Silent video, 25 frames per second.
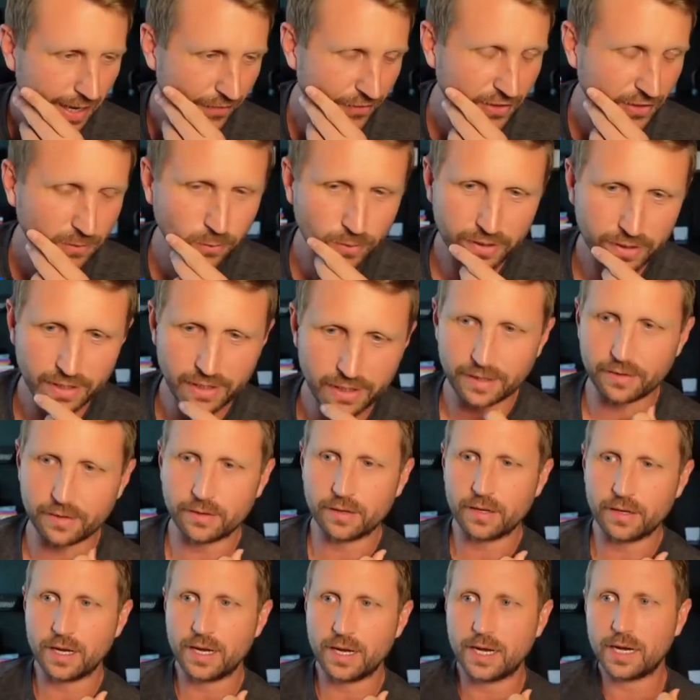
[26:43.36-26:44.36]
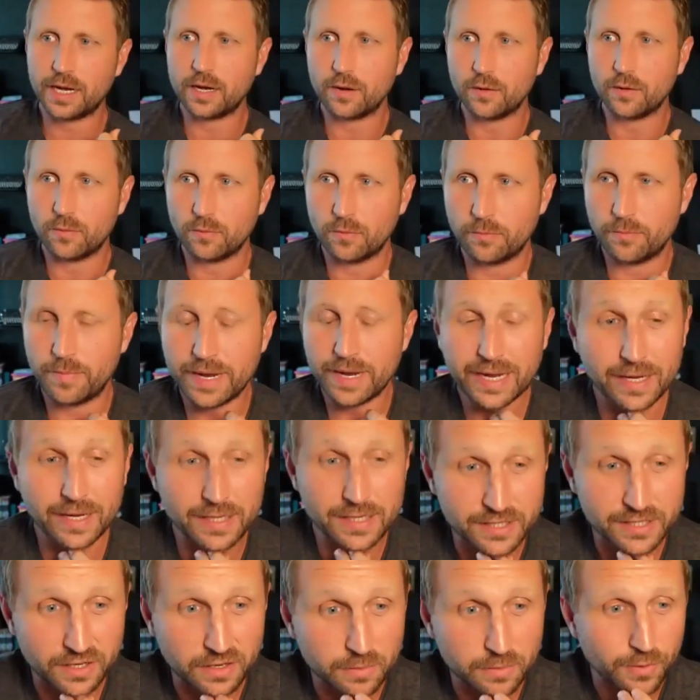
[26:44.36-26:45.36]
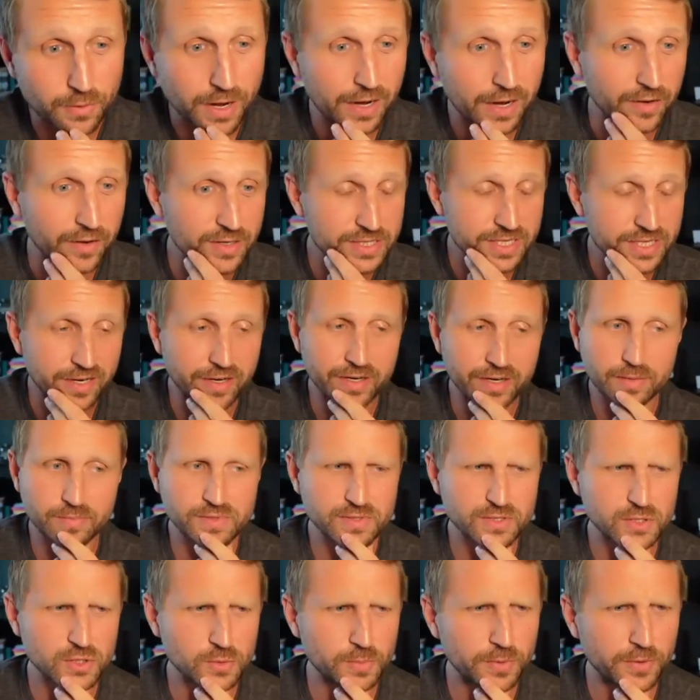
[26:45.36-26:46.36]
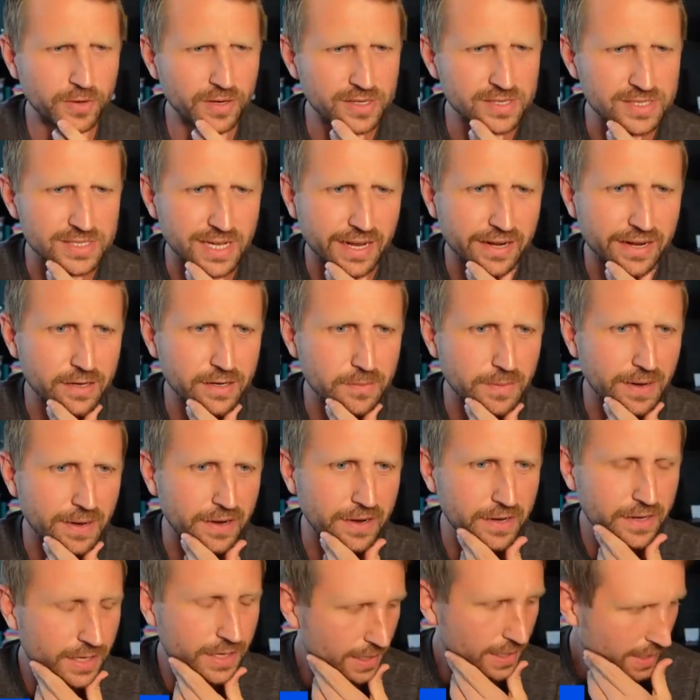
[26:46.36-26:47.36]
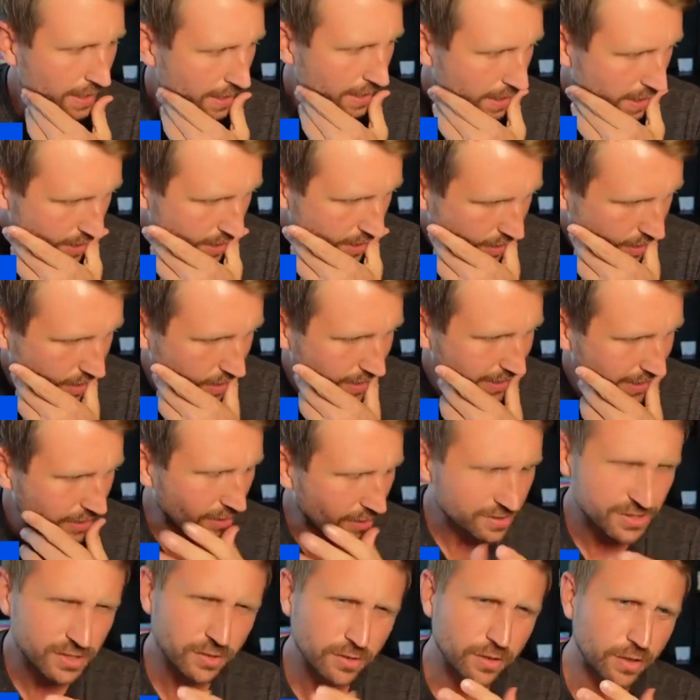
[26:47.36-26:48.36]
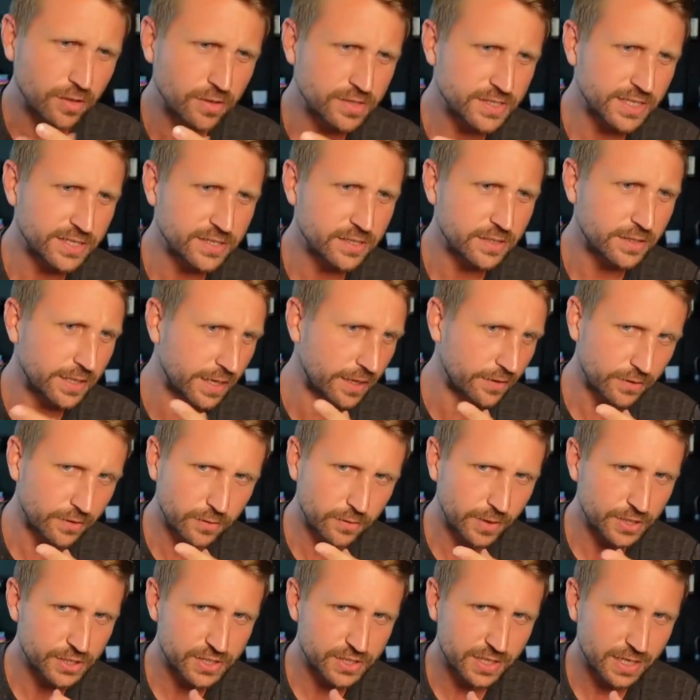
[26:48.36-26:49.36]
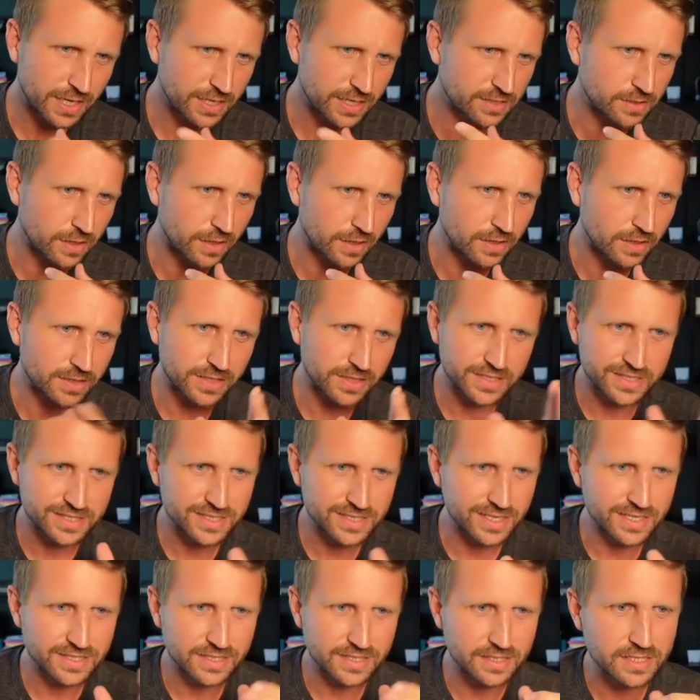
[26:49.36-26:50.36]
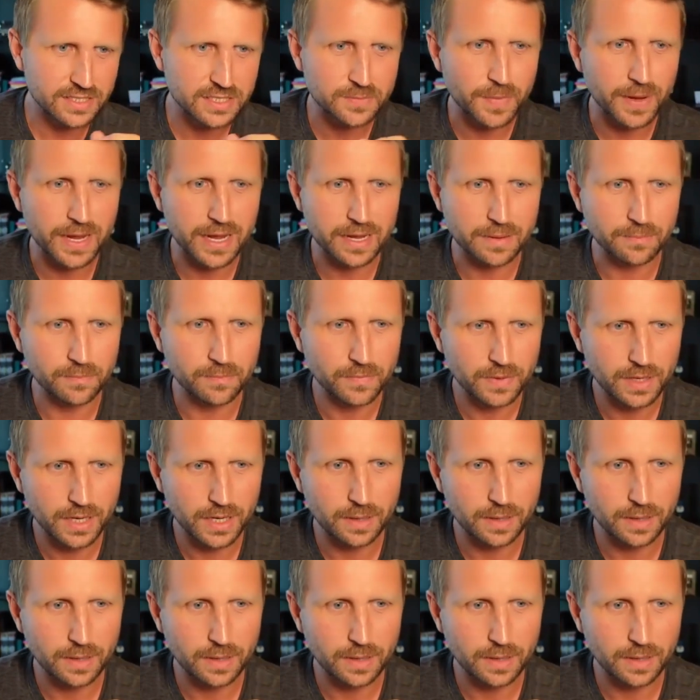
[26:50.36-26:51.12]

I think we're making a ton of progress here, and I'm super excited about it. It also goes into the other question I saw, consent and spam.